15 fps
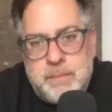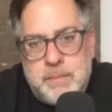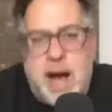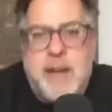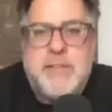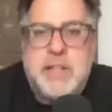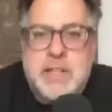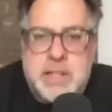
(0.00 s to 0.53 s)

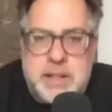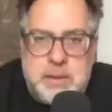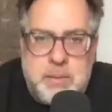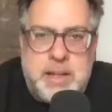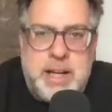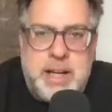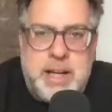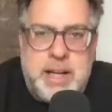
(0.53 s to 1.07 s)
Obviously,
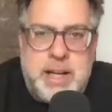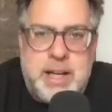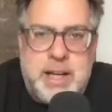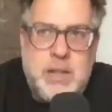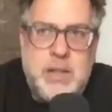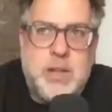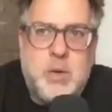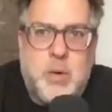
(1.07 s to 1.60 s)
we have
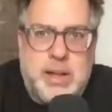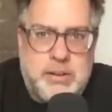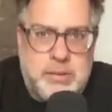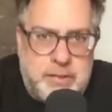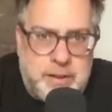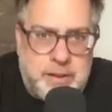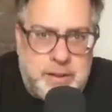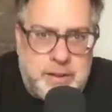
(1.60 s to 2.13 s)

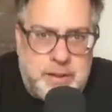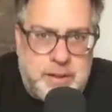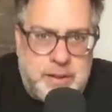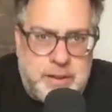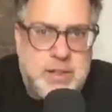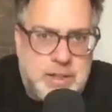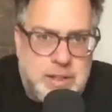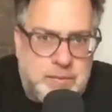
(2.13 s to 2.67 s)

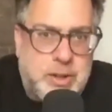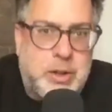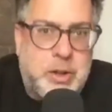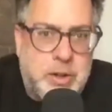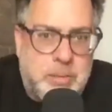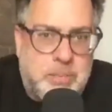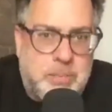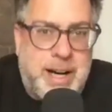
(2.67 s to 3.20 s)
qualifications of a good
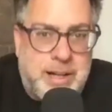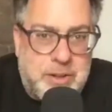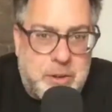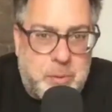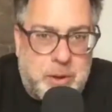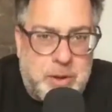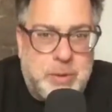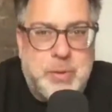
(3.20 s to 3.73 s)
brand to
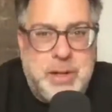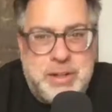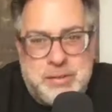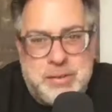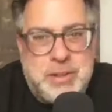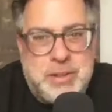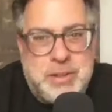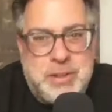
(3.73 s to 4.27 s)
work with
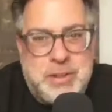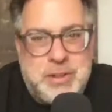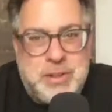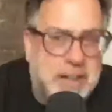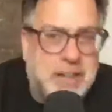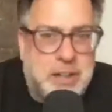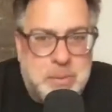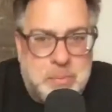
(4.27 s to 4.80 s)
versus not a
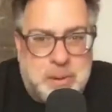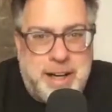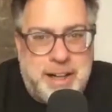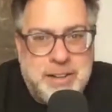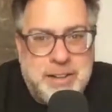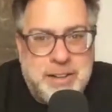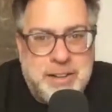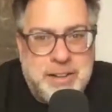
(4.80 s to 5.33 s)
good brand.
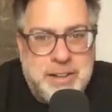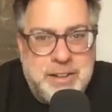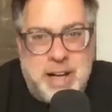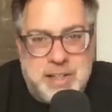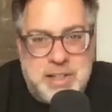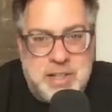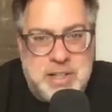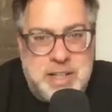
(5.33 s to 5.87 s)
We're not
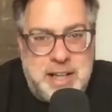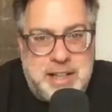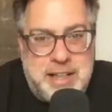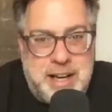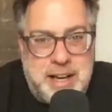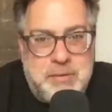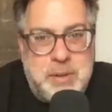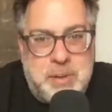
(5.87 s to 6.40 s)
just taking
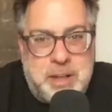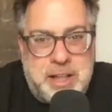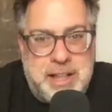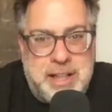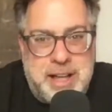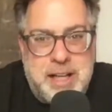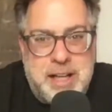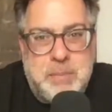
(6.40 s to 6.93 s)
everybody and
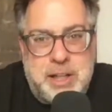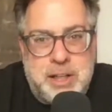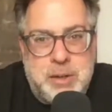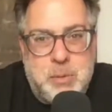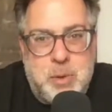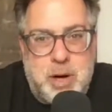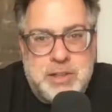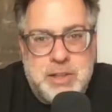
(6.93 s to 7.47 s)
anybody who
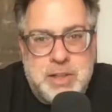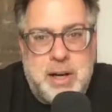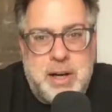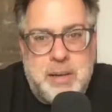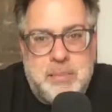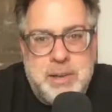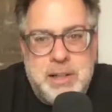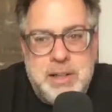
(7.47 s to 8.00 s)
walks up,
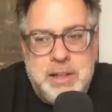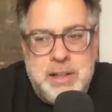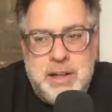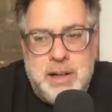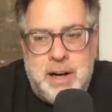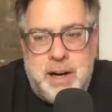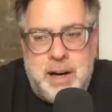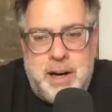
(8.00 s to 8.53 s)

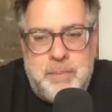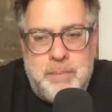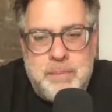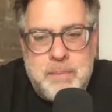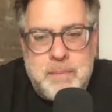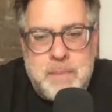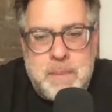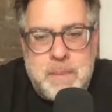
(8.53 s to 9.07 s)

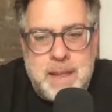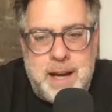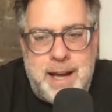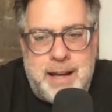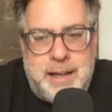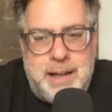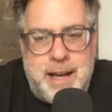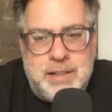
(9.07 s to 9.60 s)

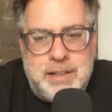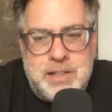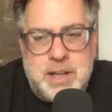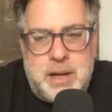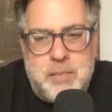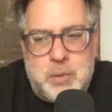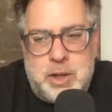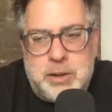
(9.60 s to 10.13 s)
and some
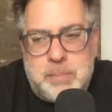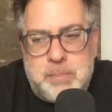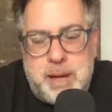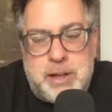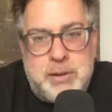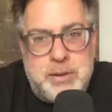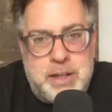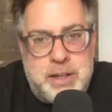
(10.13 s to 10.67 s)
work better
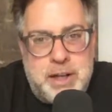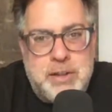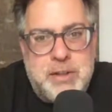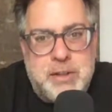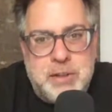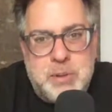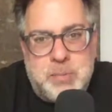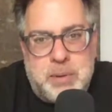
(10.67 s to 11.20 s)
than
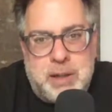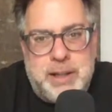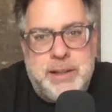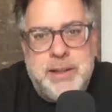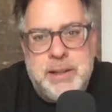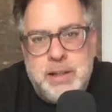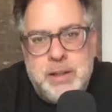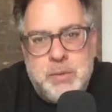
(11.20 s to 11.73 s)
others, but
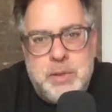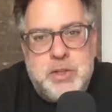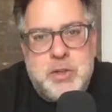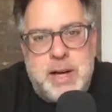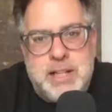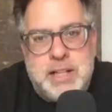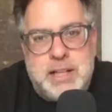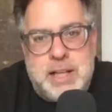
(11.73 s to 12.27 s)
we tried
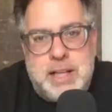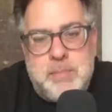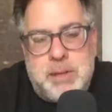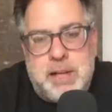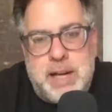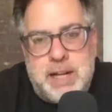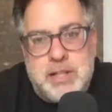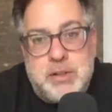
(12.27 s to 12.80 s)
to keep it
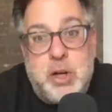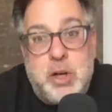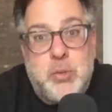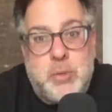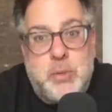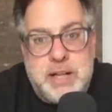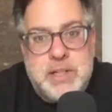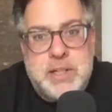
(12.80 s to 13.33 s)
as low
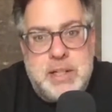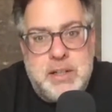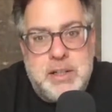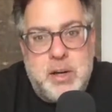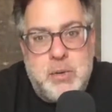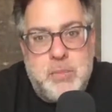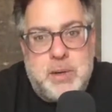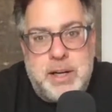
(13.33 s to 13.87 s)
risk and
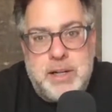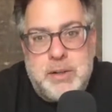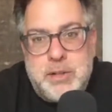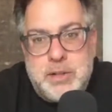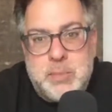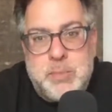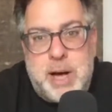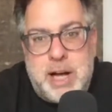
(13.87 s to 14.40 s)
no-brainer as
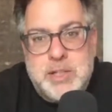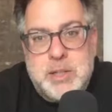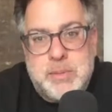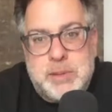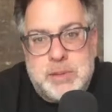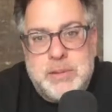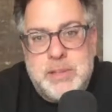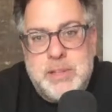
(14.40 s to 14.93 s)
possible.
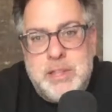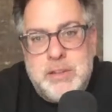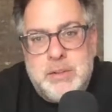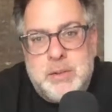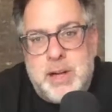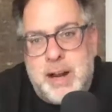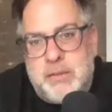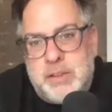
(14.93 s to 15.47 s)
We're
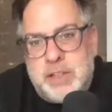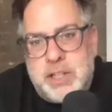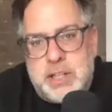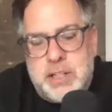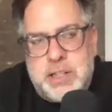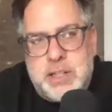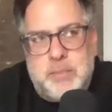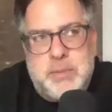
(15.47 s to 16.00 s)
averaging
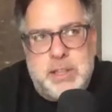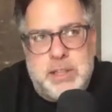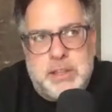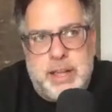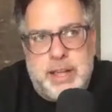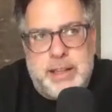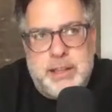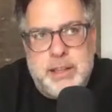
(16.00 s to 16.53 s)
something
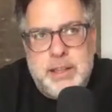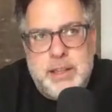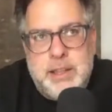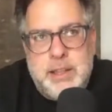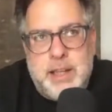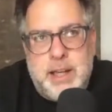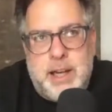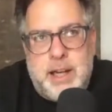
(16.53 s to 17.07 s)
like
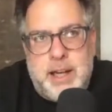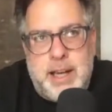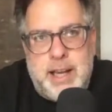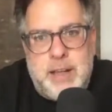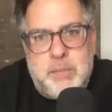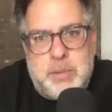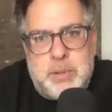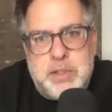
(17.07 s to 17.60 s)

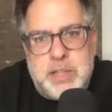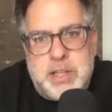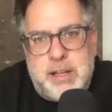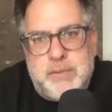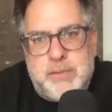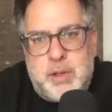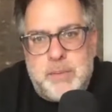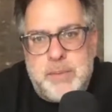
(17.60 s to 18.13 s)
8% of
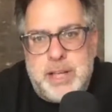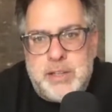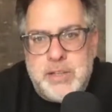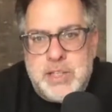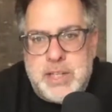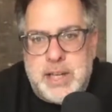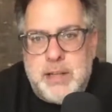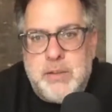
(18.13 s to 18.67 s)
all mail
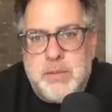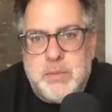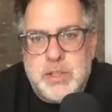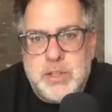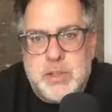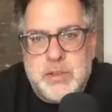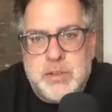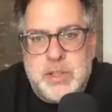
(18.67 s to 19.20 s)
sent results in a